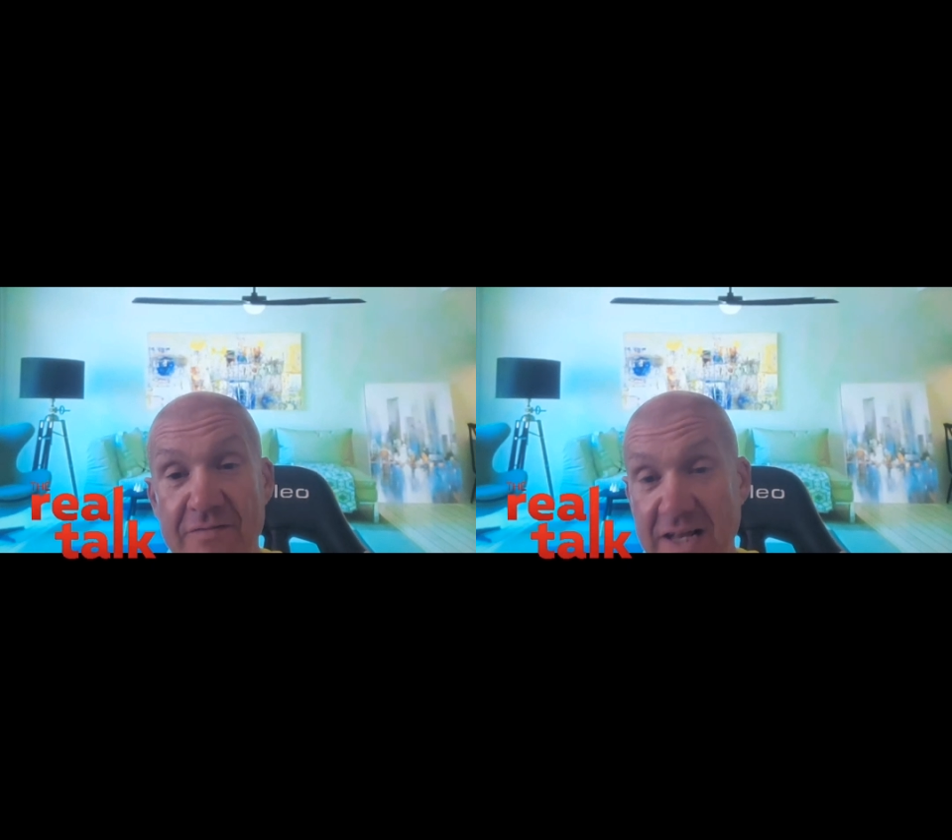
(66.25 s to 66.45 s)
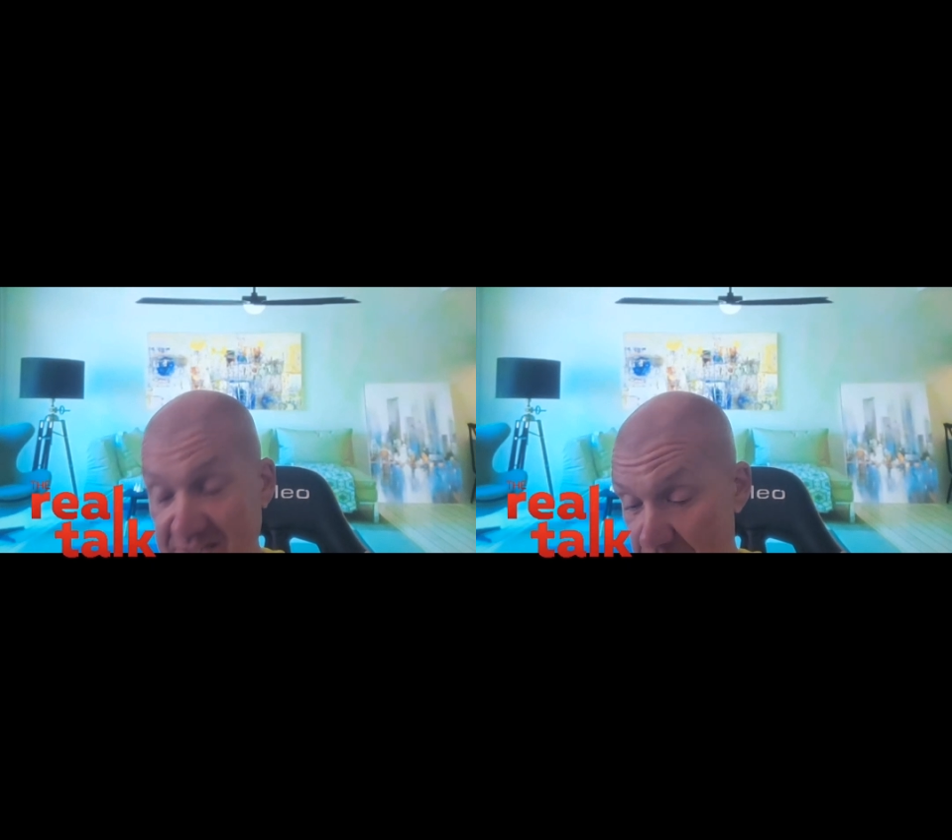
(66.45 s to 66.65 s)

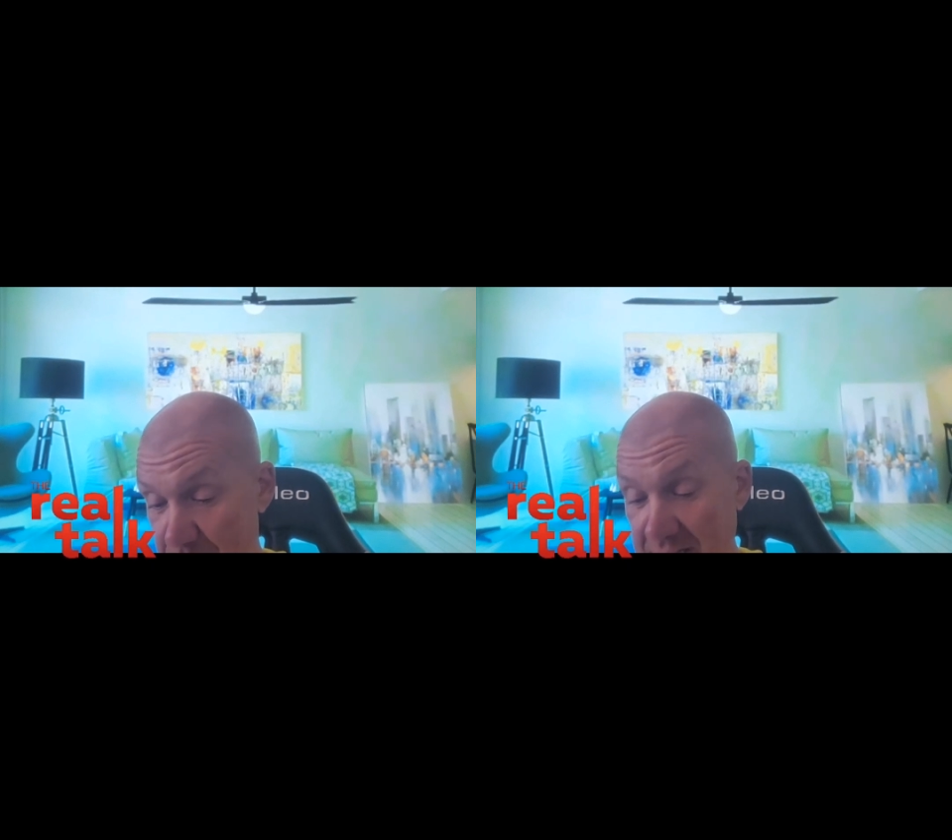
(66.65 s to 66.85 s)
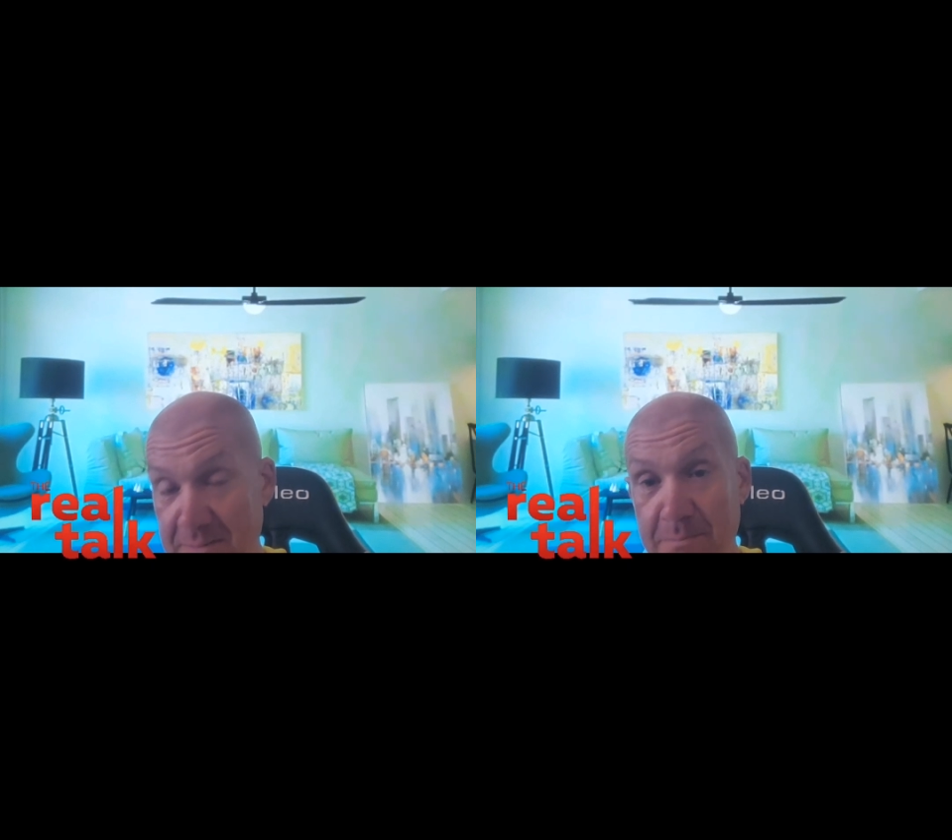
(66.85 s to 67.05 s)
That's the
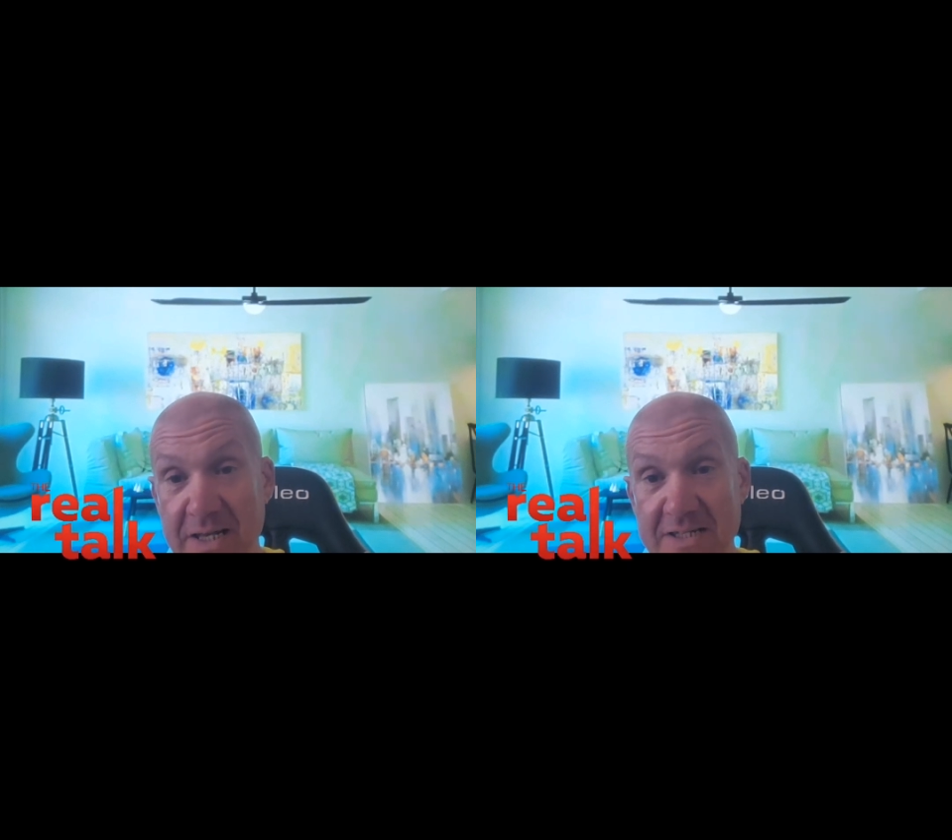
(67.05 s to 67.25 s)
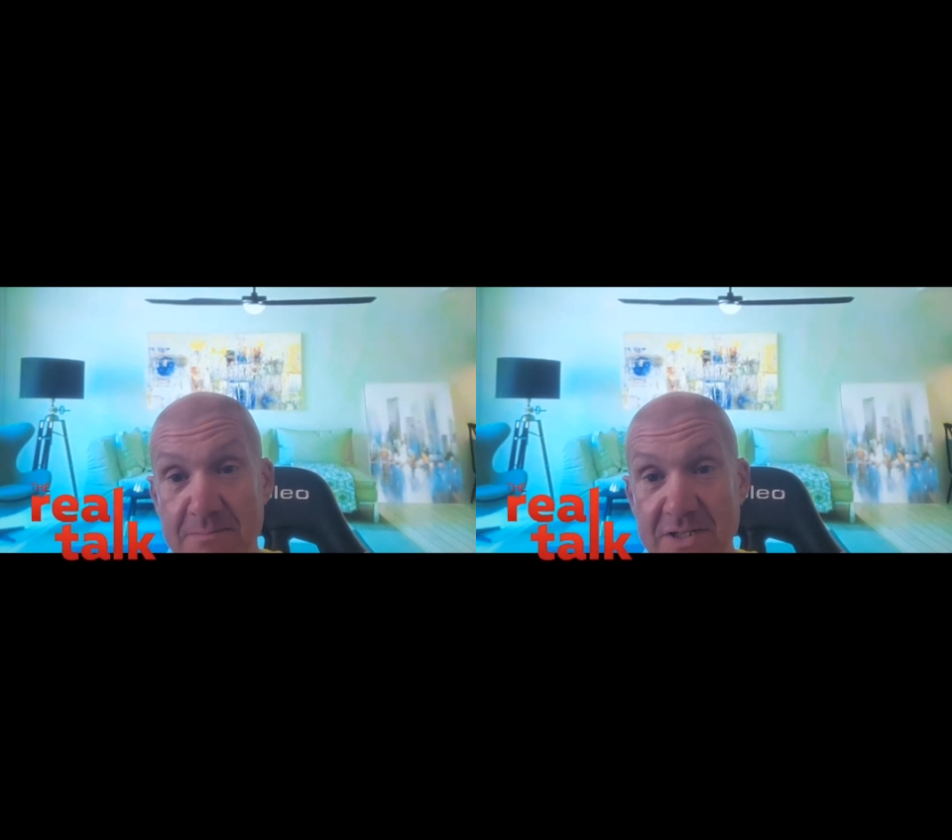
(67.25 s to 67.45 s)

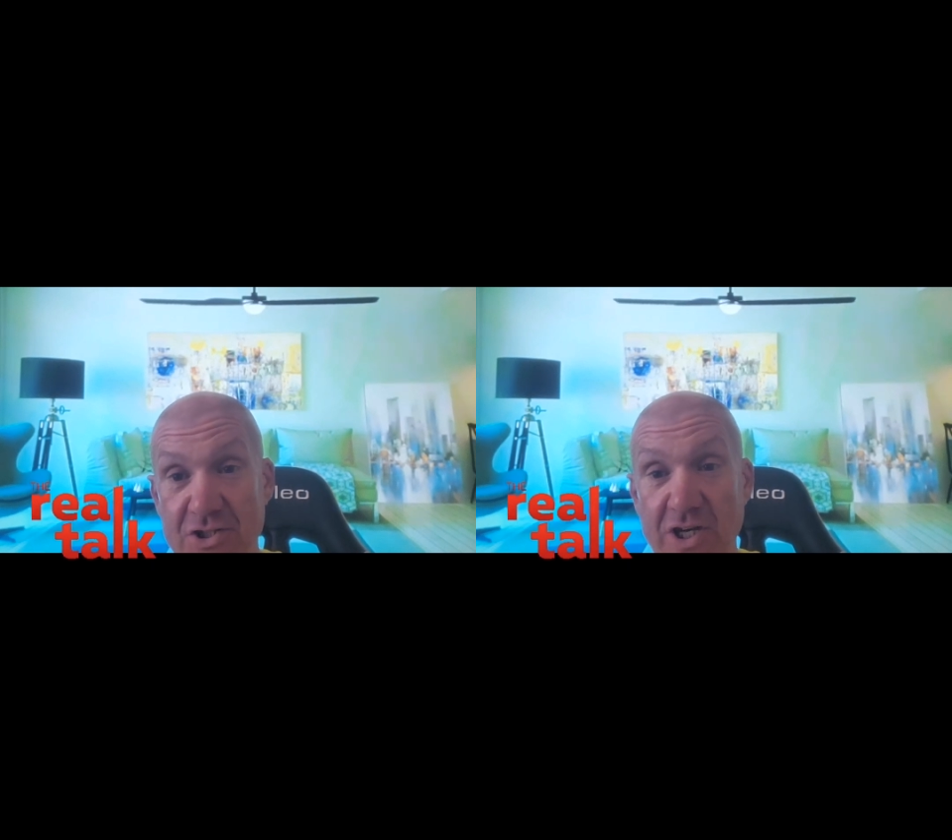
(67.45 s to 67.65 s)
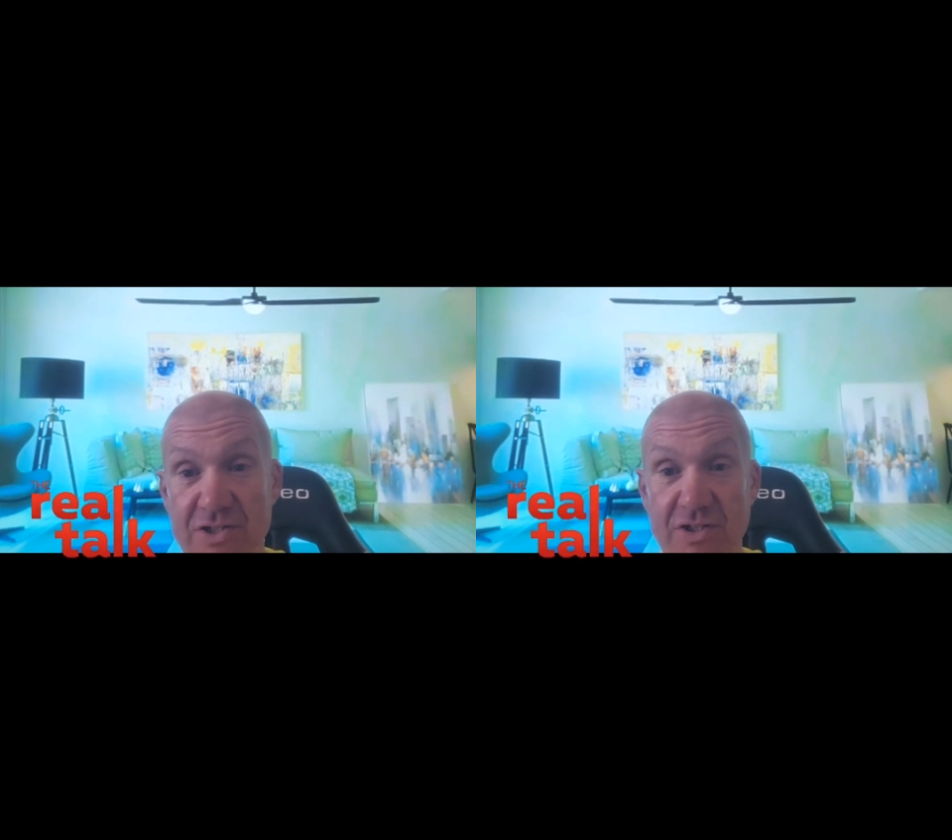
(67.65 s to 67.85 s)
biggest
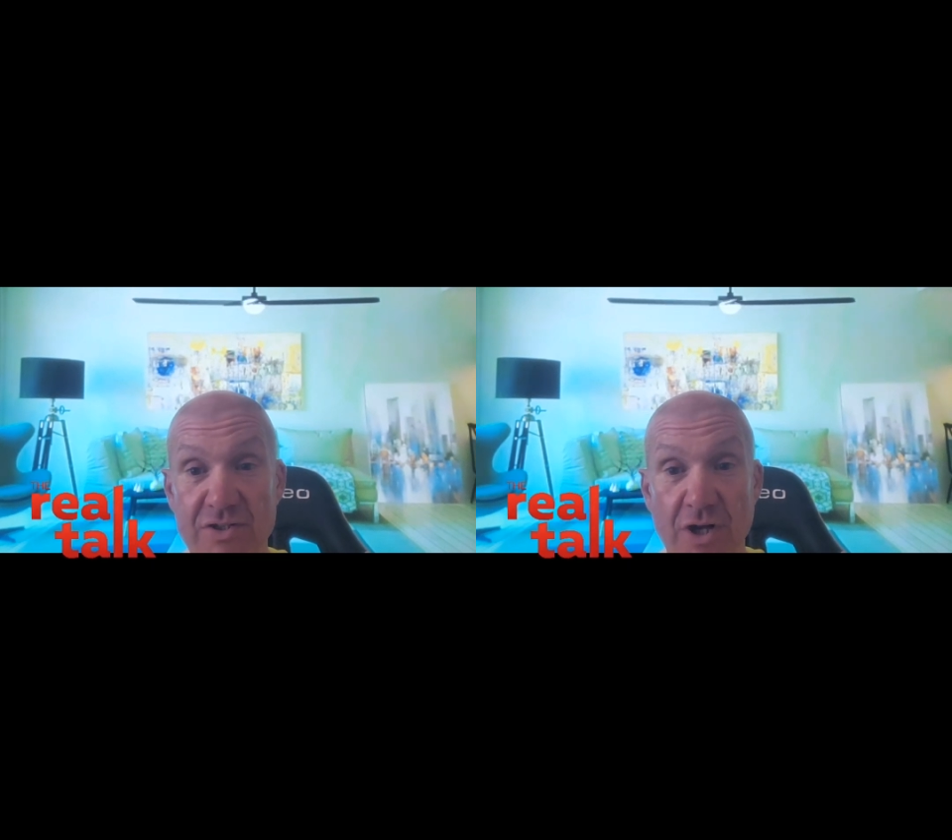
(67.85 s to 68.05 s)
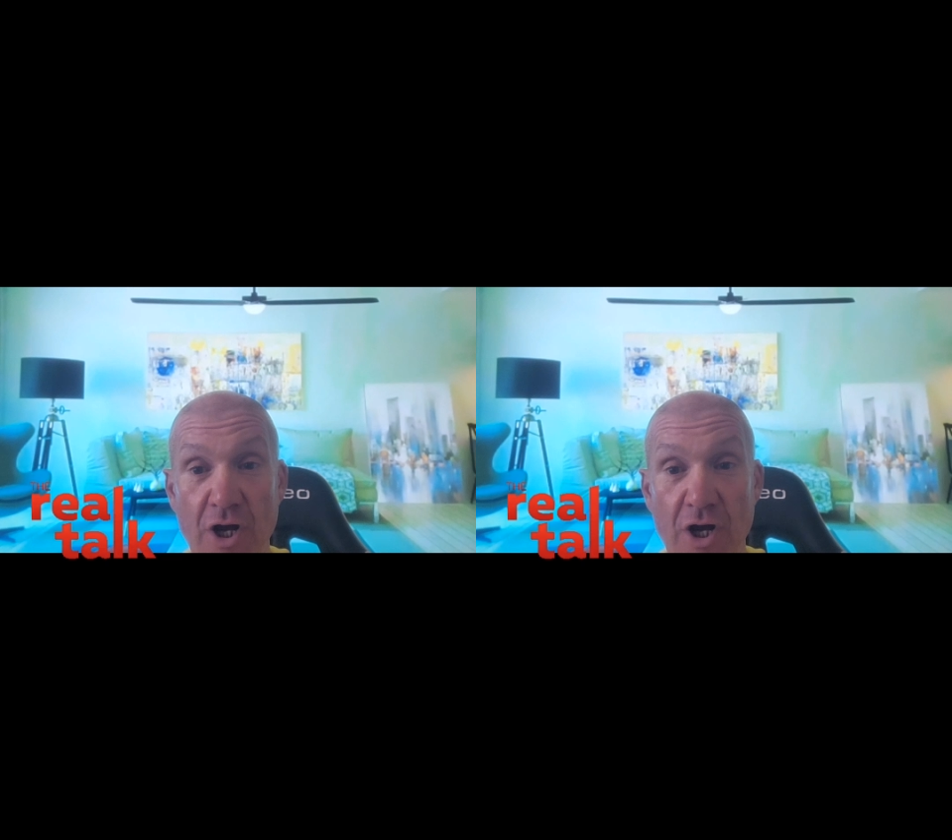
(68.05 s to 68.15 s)
misjustice